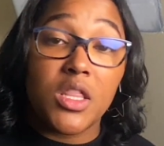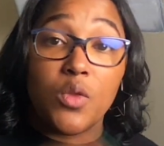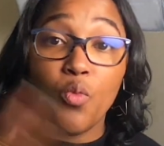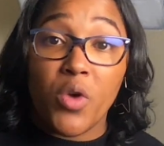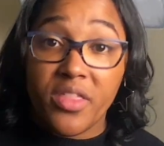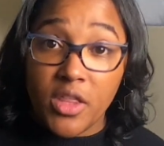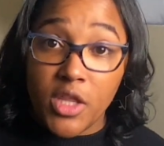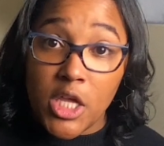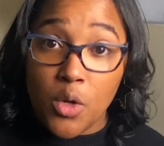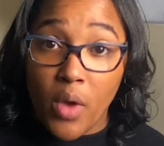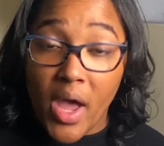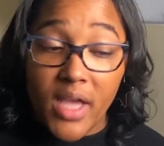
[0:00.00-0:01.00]
within the
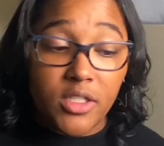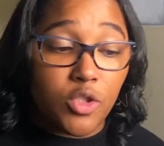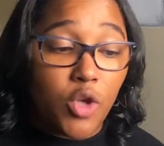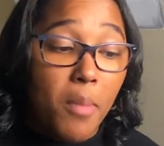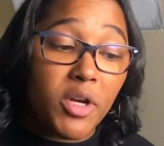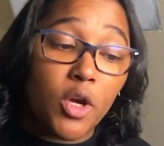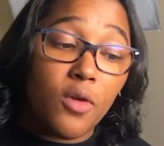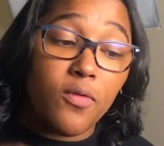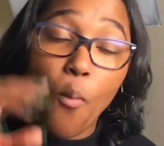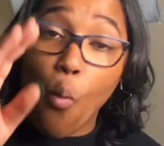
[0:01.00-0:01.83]
US, so I'm going to go from